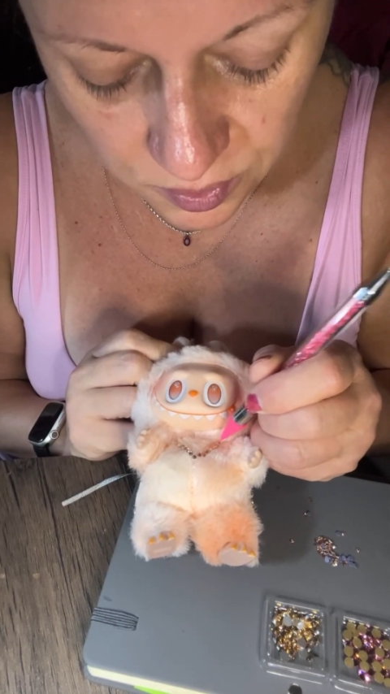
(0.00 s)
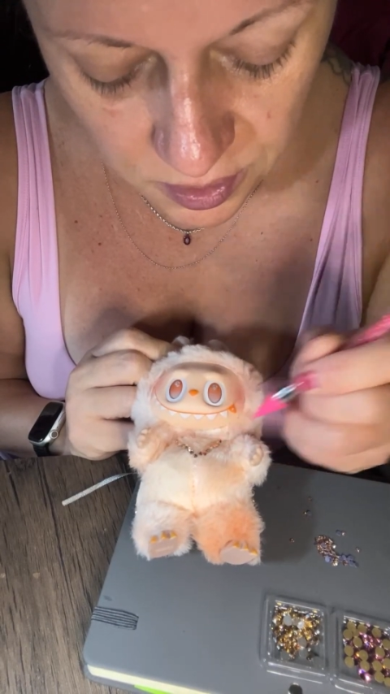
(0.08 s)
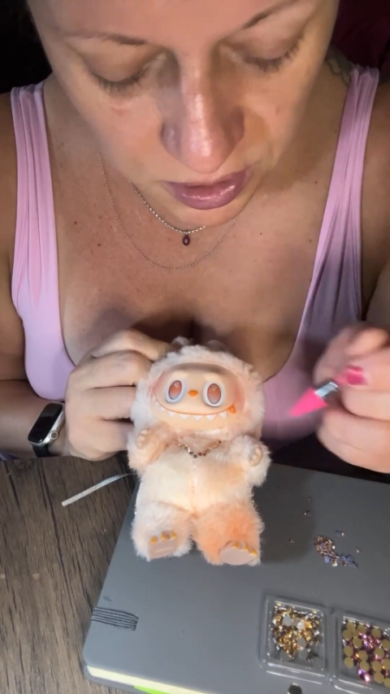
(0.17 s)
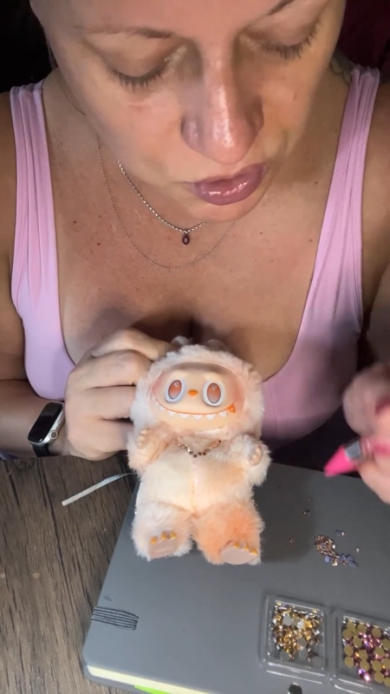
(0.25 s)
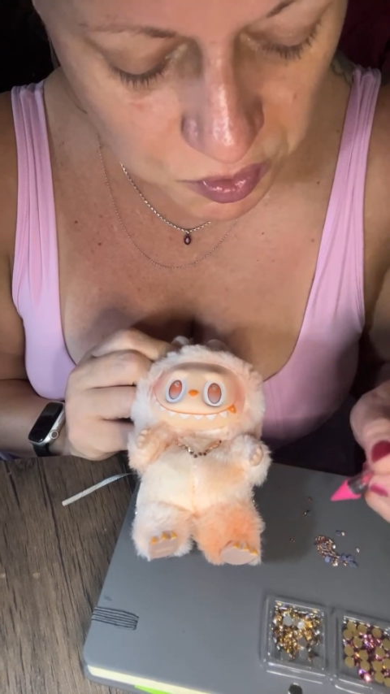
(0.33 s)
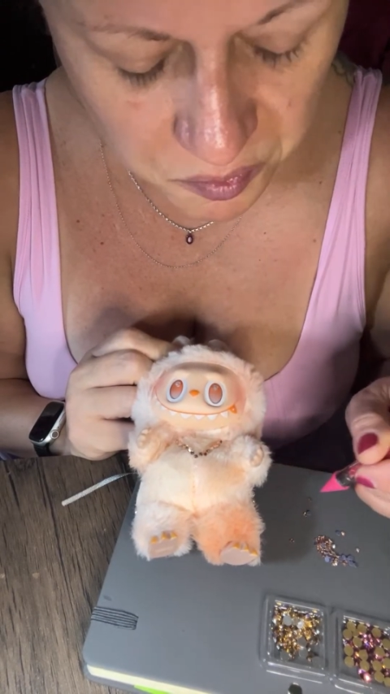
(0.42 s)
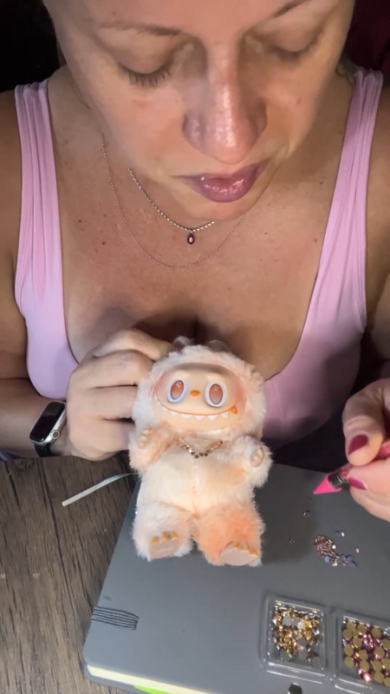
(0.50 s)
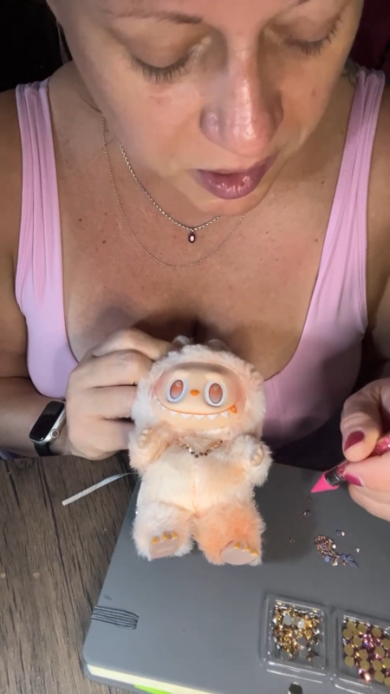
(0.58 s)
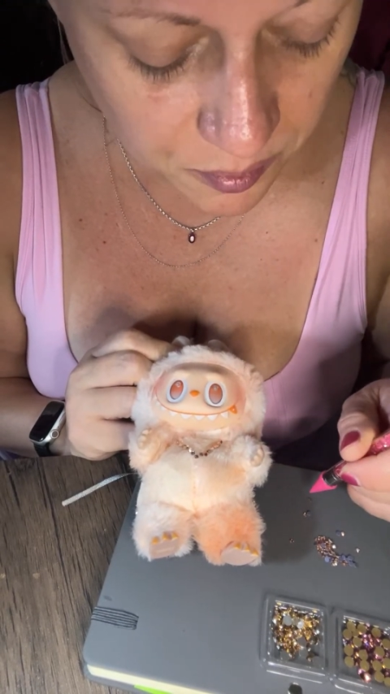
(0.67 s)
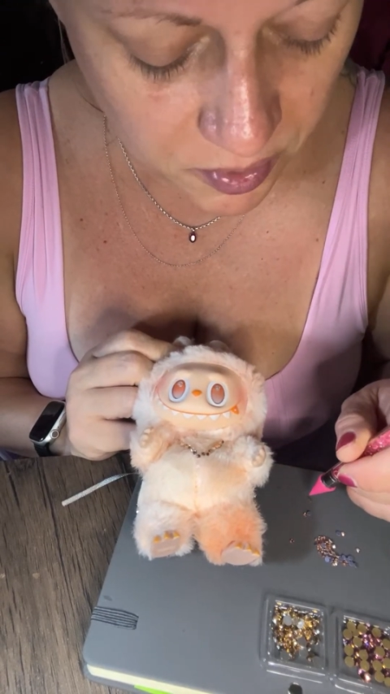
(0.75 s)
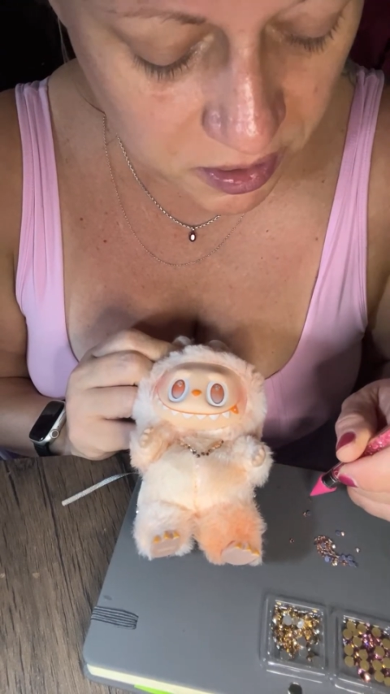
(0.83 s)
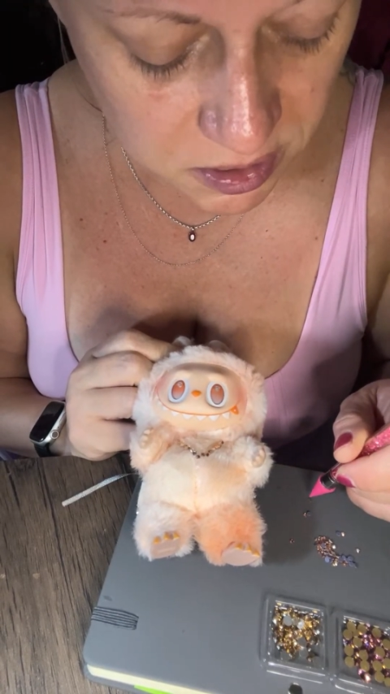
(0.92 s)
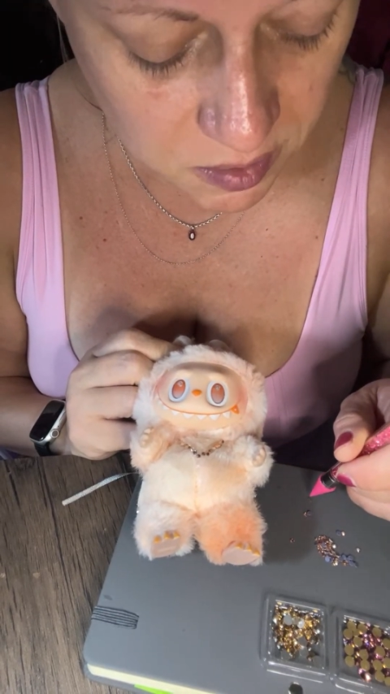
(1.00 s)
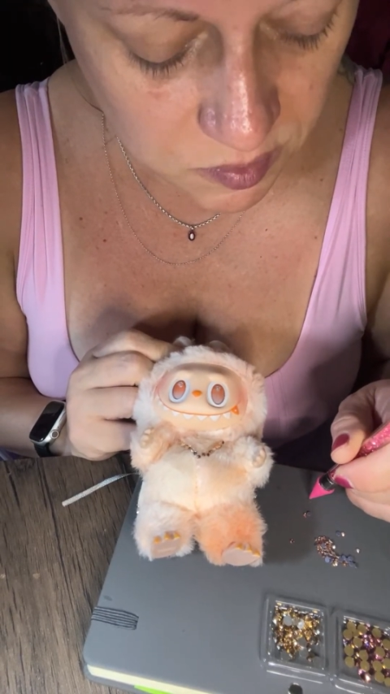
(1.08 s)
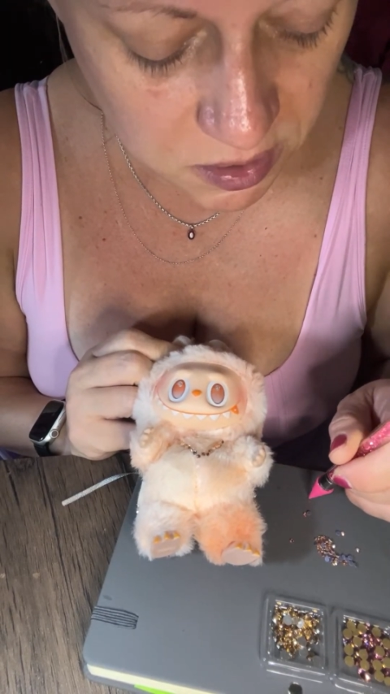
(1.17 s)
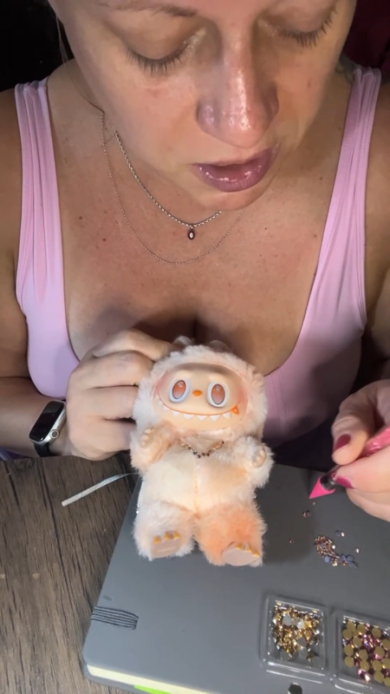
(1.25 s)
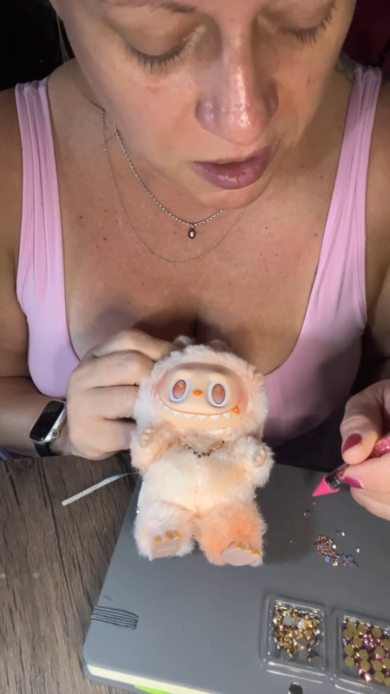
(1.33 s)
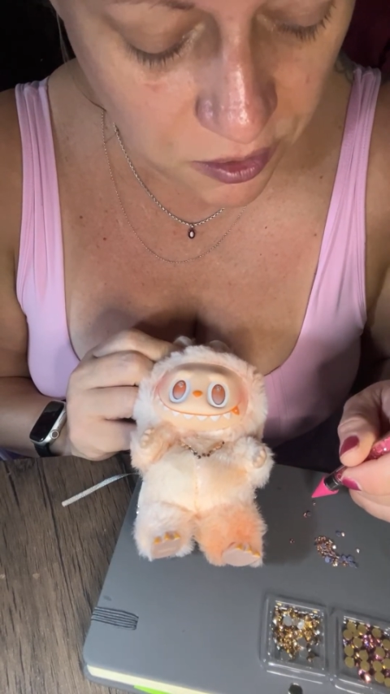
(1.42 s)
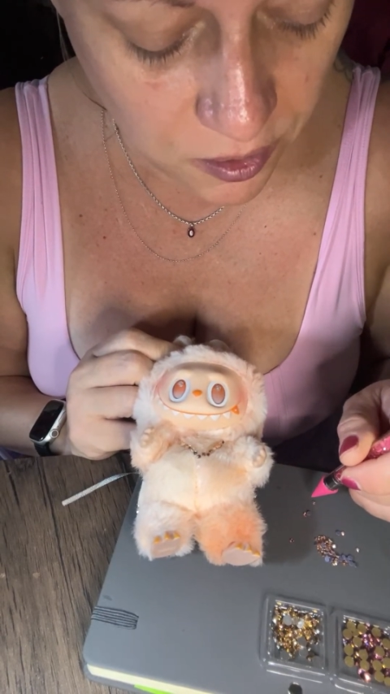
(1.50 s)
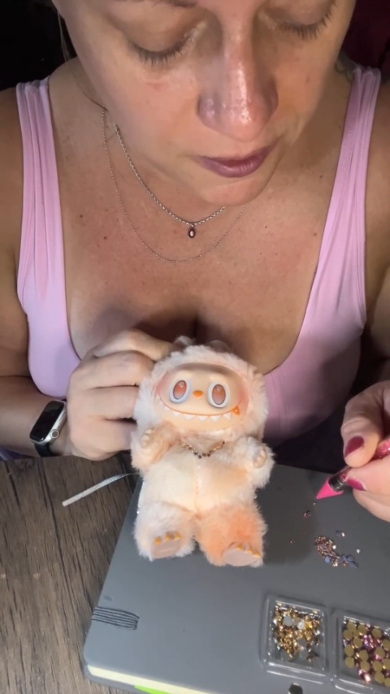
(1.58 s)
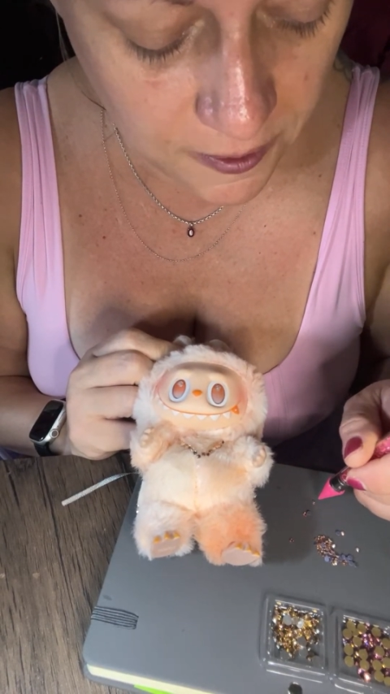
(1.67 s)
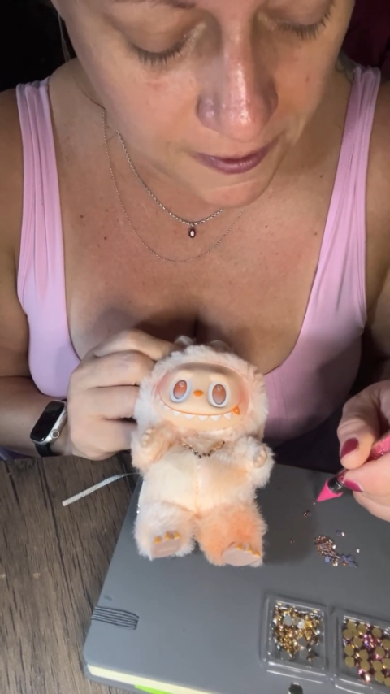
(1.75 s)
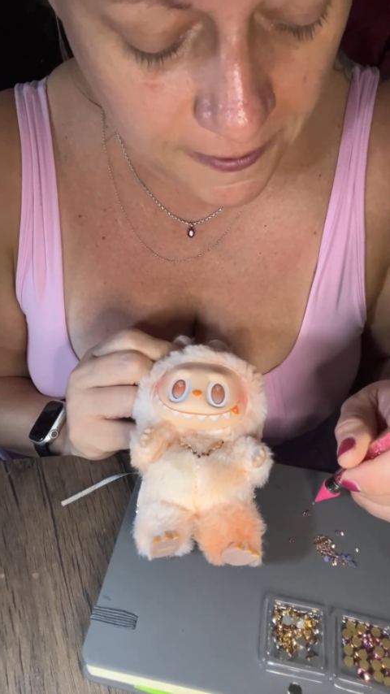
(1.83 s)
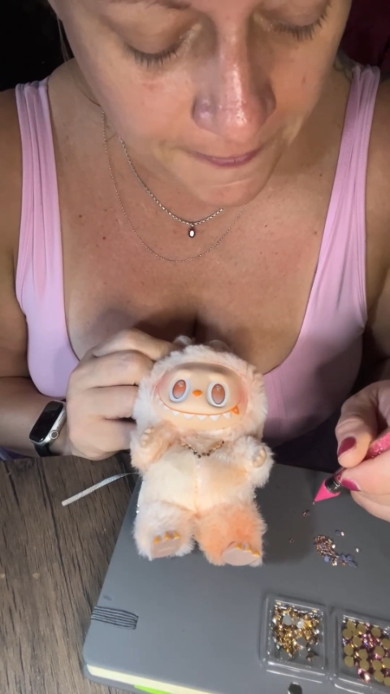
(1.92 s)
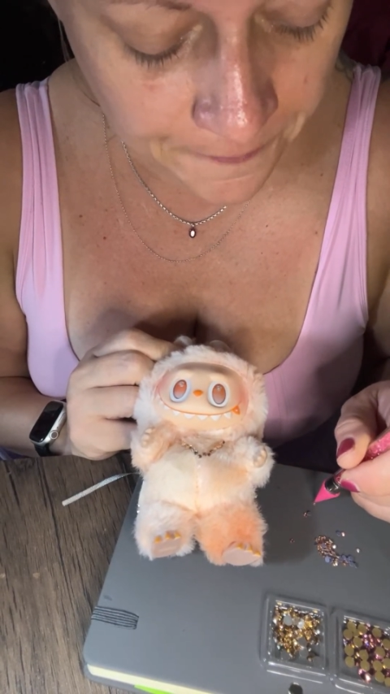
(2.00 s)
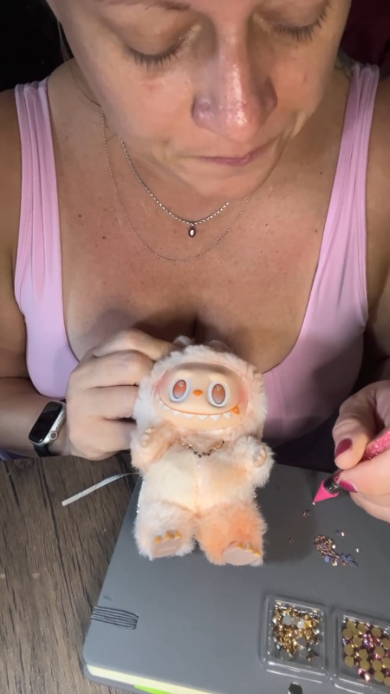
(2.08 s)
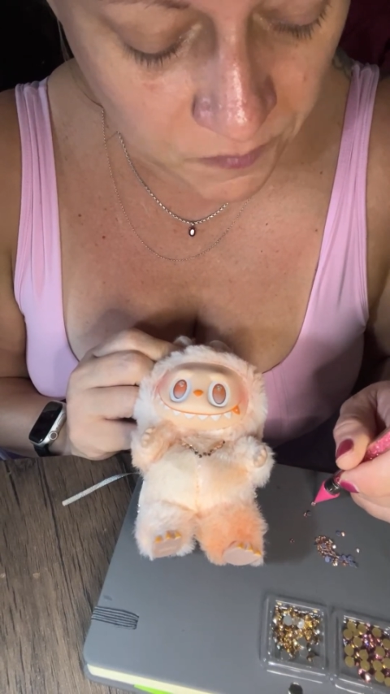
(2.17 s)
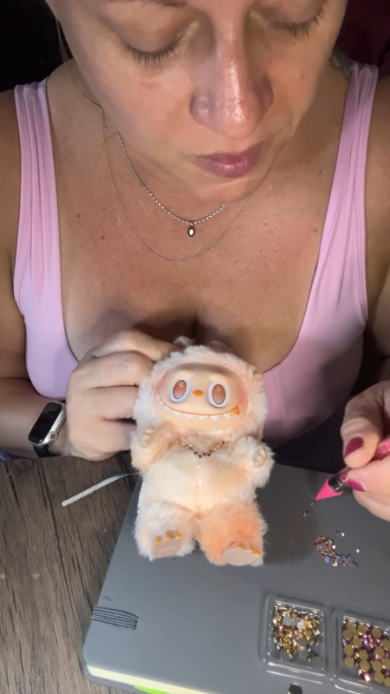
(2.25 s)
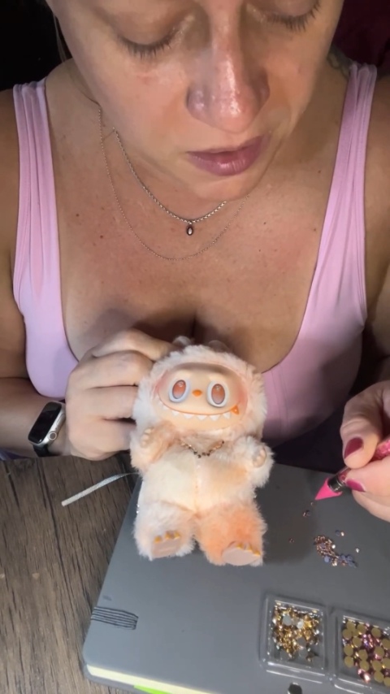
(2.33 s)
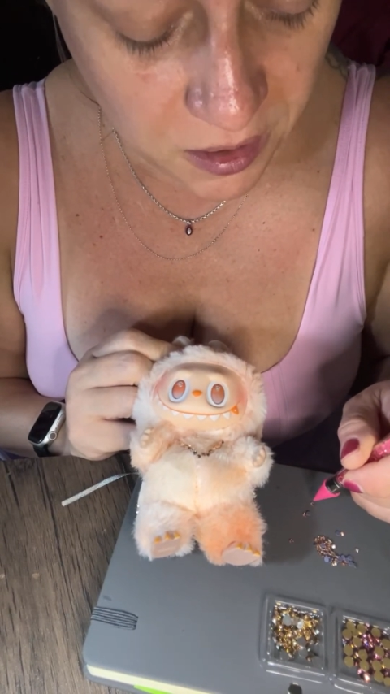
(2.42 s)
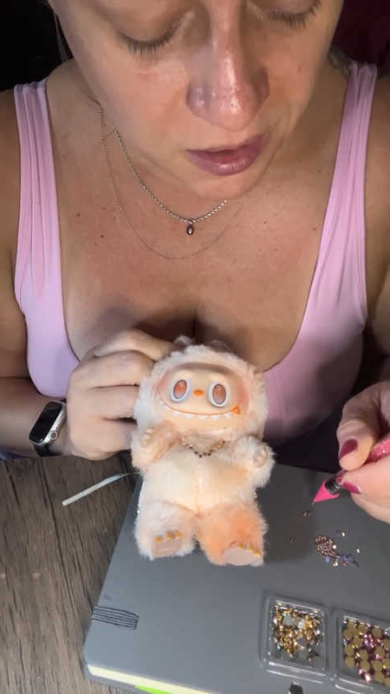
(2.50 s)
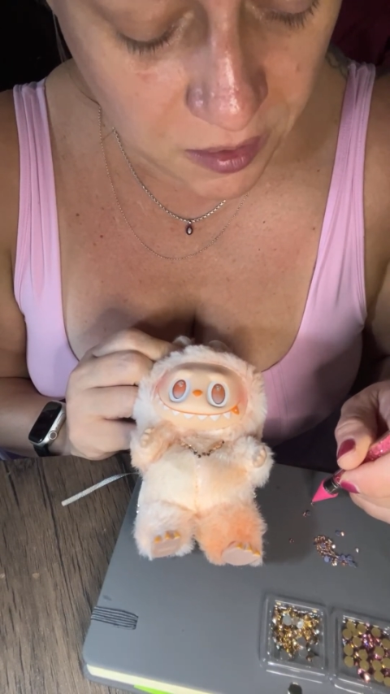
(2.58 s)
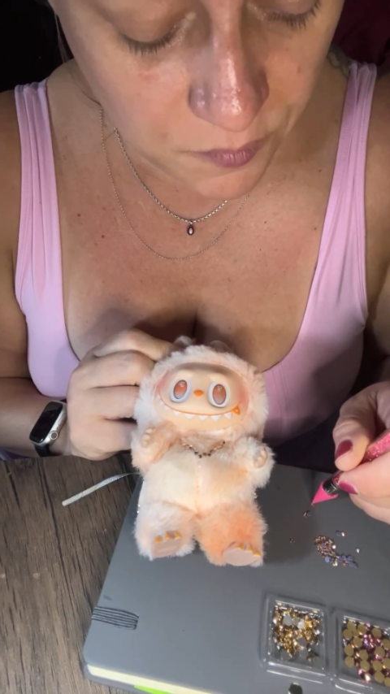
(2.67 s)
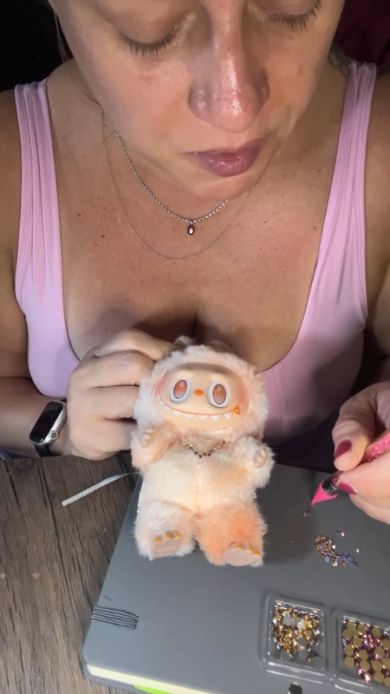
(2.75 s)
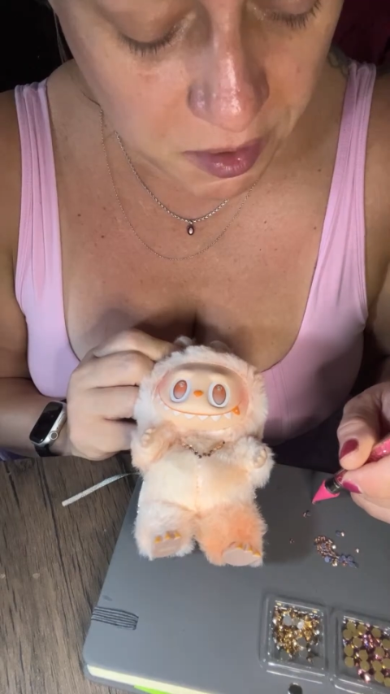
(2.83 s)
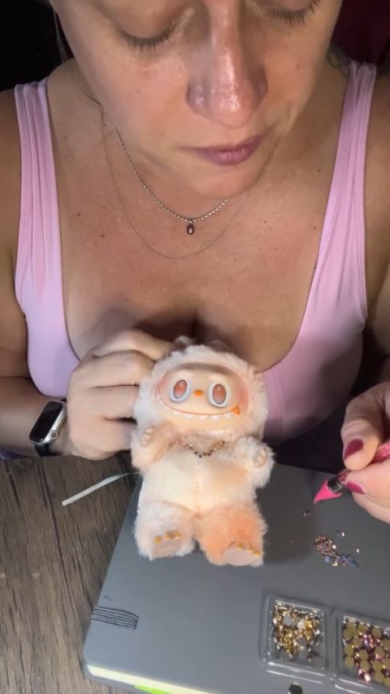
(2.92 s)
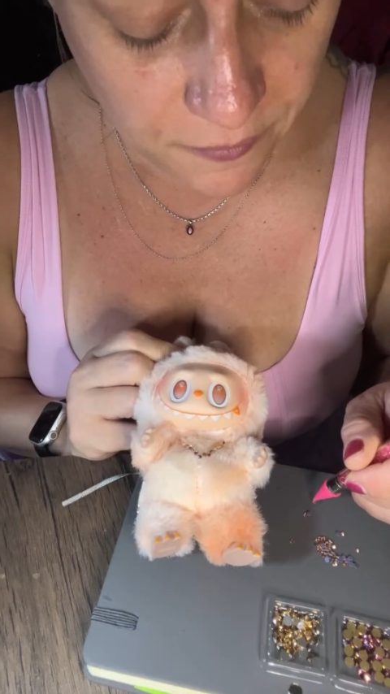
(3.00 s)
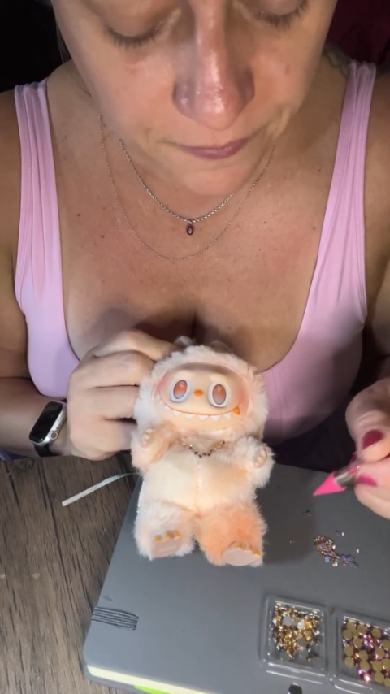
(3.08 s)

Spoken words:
It just really brings them together. I think it really